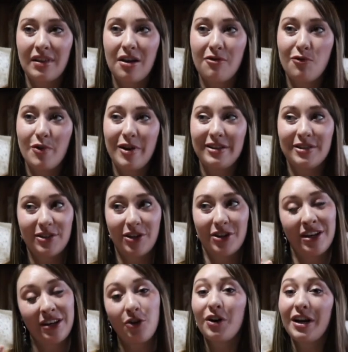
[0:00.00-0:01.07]
avoid
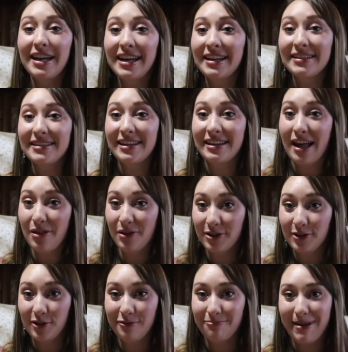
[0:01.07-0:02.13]
certain ingredients and other
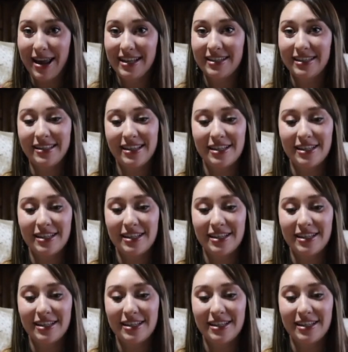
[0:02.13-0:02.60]
toothpastes,